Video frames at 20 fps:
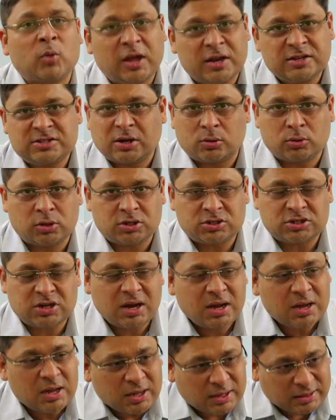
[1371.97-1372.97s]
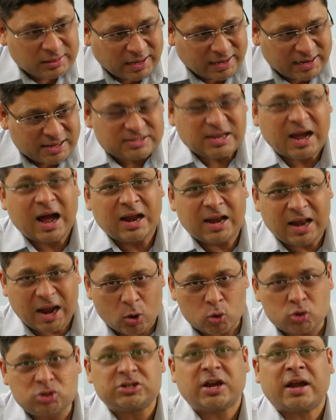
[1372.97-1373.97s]
in South Asia, that has
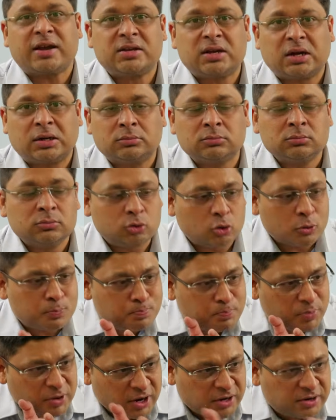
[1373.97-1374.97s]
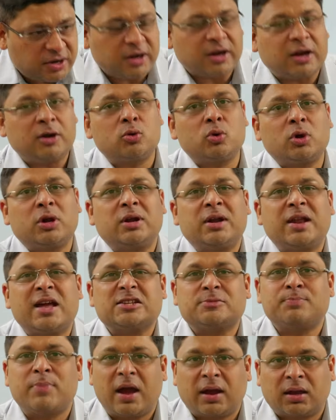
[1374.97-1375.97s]
allowed China to penetrate into
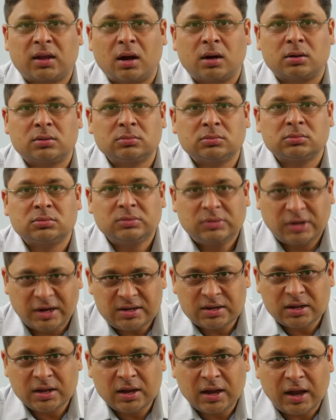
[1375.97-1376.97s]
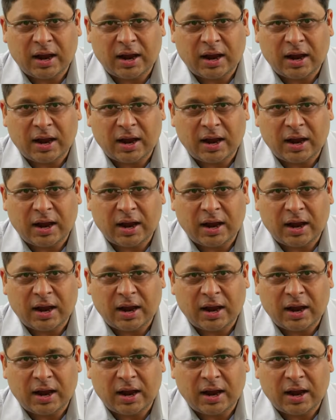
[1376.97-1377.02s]
India's backyard, right?